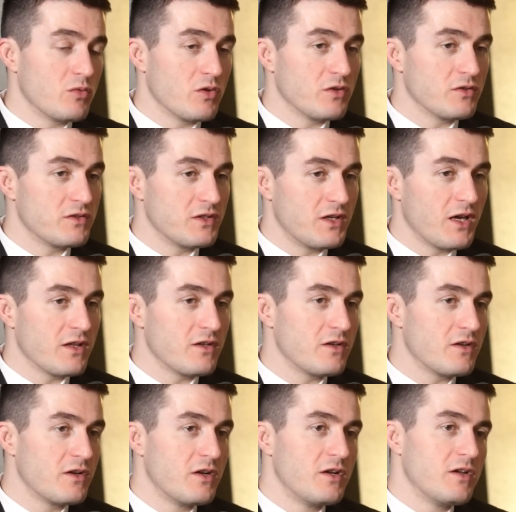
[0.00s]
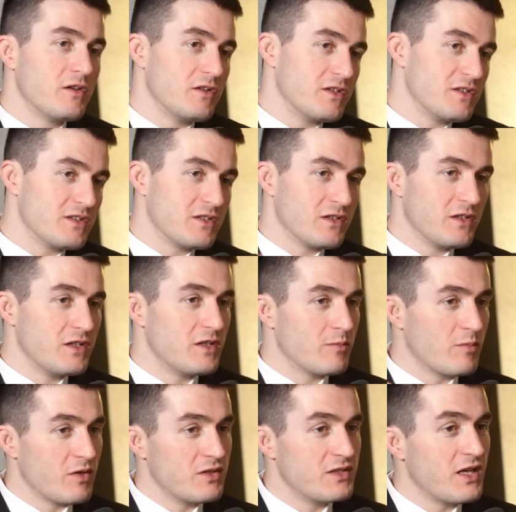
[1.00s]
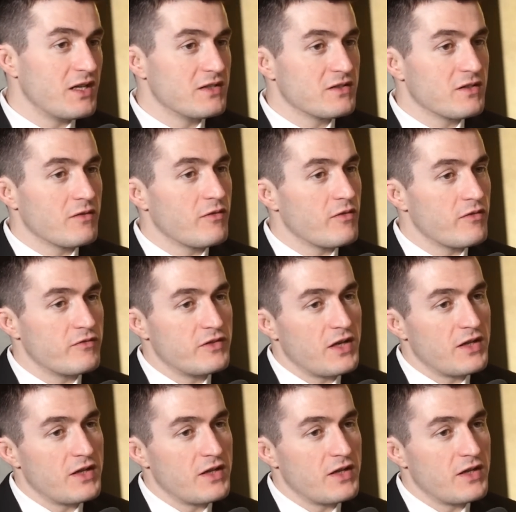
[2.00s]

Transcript: world together. The silly, the mundane stuff of